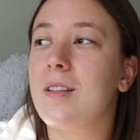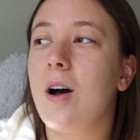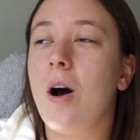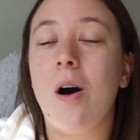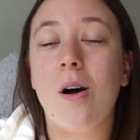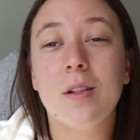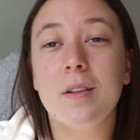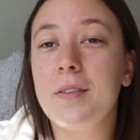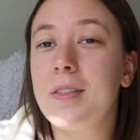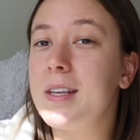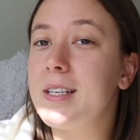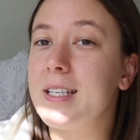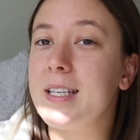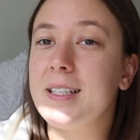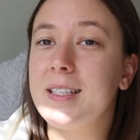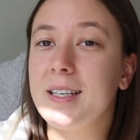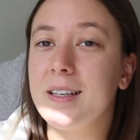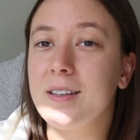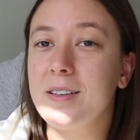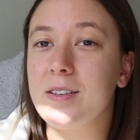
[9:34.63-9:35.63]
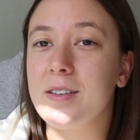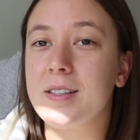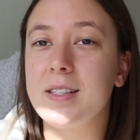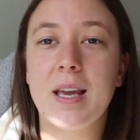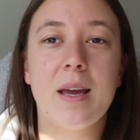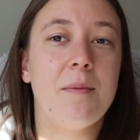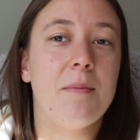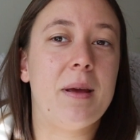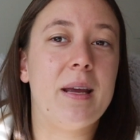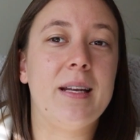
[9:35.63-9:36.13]
all of the details
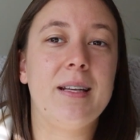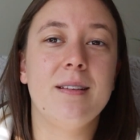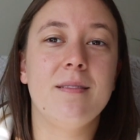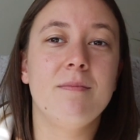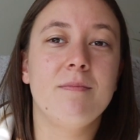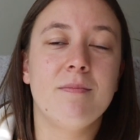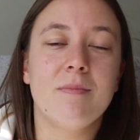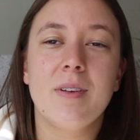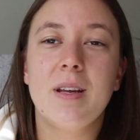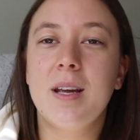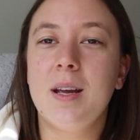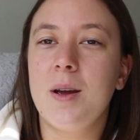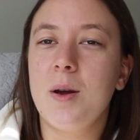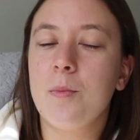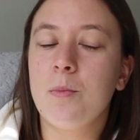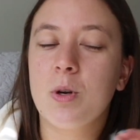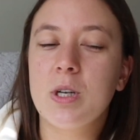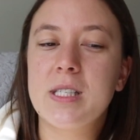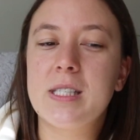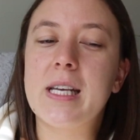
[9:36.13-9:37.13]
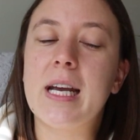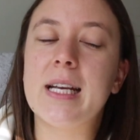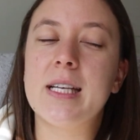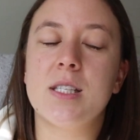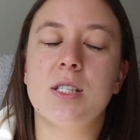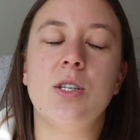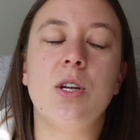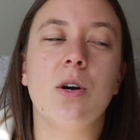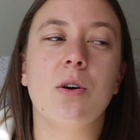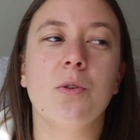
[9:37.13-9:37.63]
and make
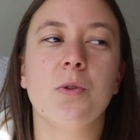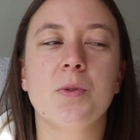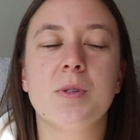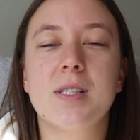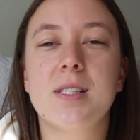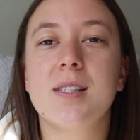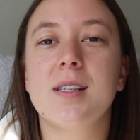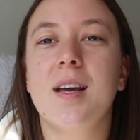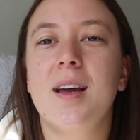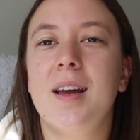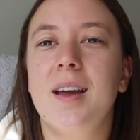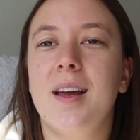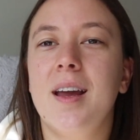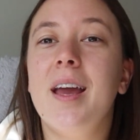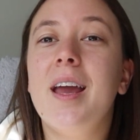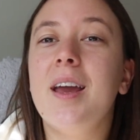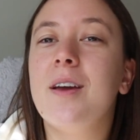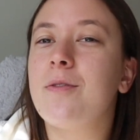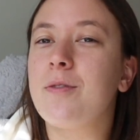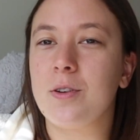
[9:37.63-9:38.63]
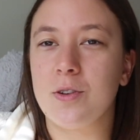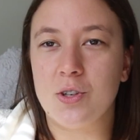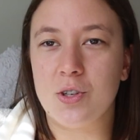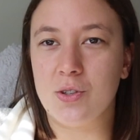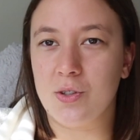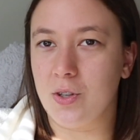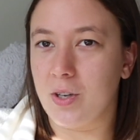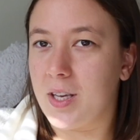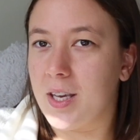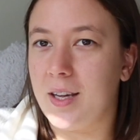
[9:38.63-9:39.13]
precise notes if you're
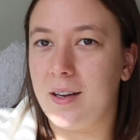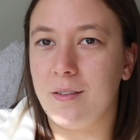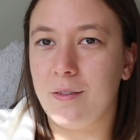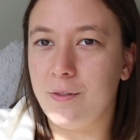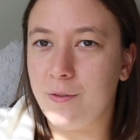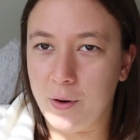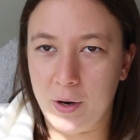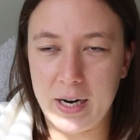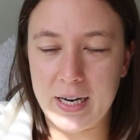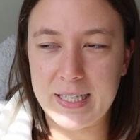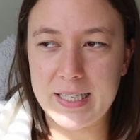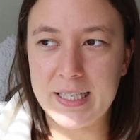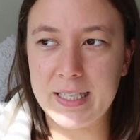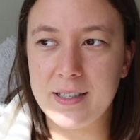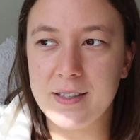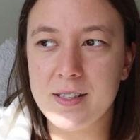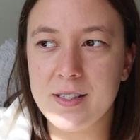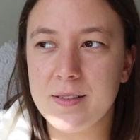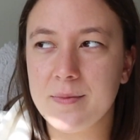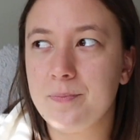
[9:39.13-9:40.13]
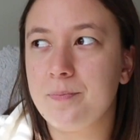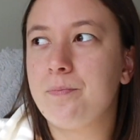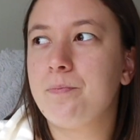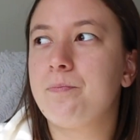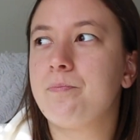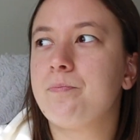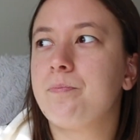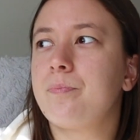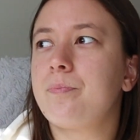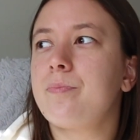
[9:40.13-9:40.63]
just looking for ideas.
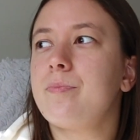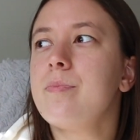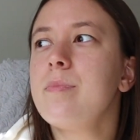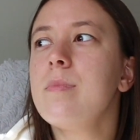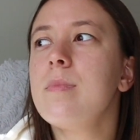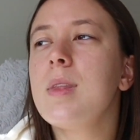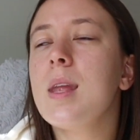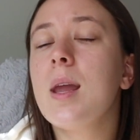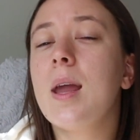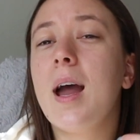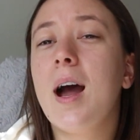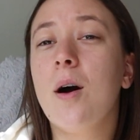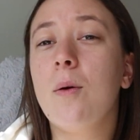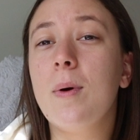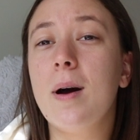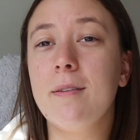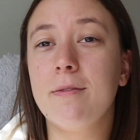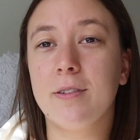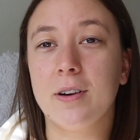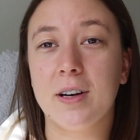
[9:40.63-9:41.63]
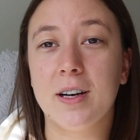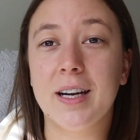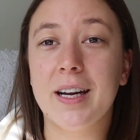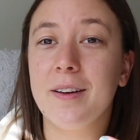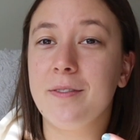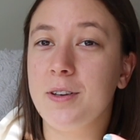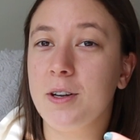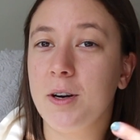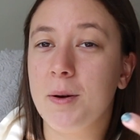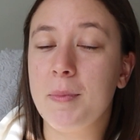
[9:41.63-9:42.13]
However,
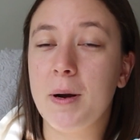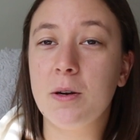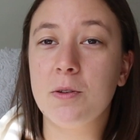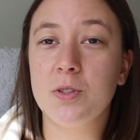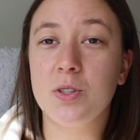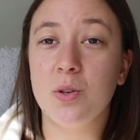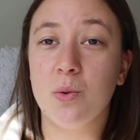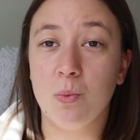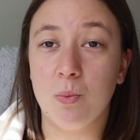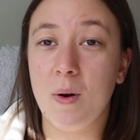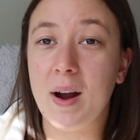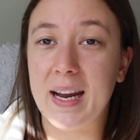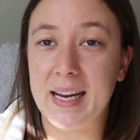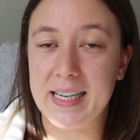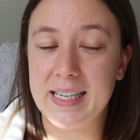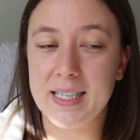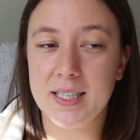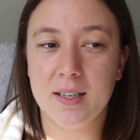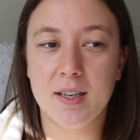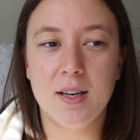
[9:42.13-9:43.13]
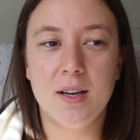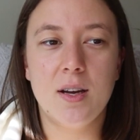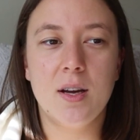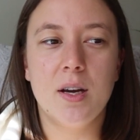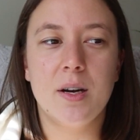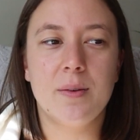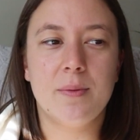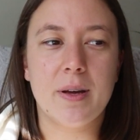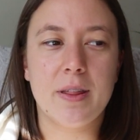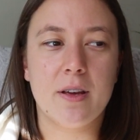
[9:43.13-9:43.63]
if you're about to write,
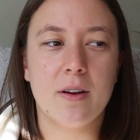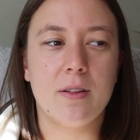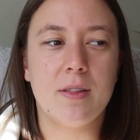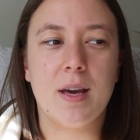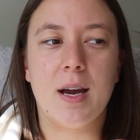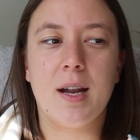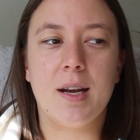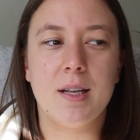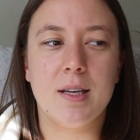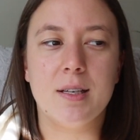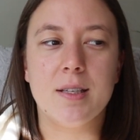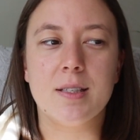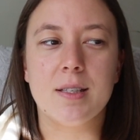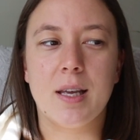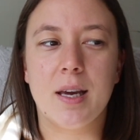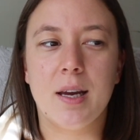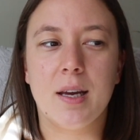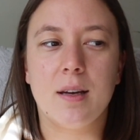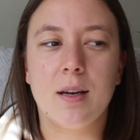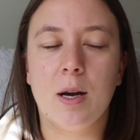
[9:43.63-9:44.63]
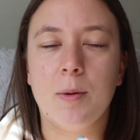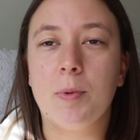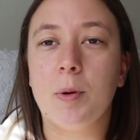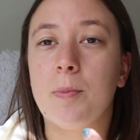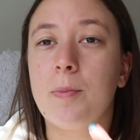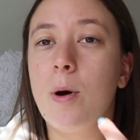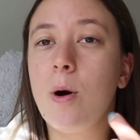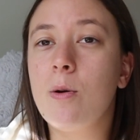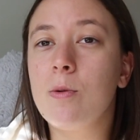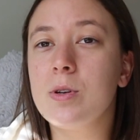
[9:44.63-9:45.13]
whether that is like a
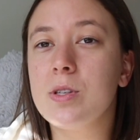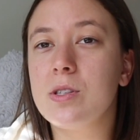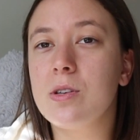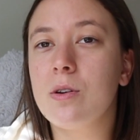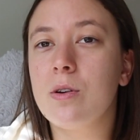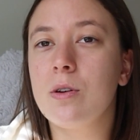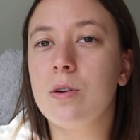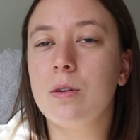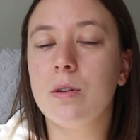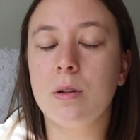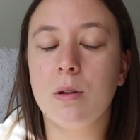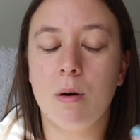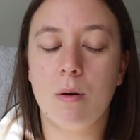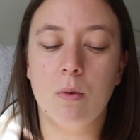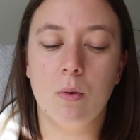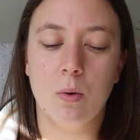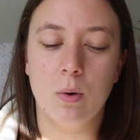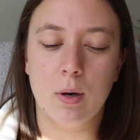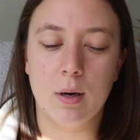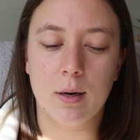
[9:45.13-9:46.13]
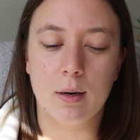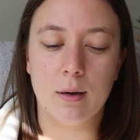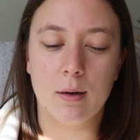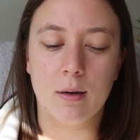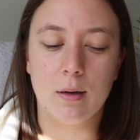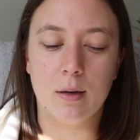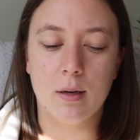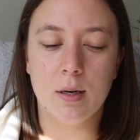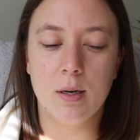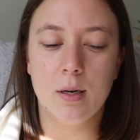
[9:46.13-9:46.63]
proposal
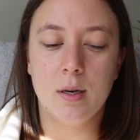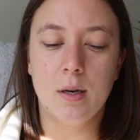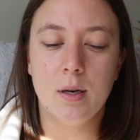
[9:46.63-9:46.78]
or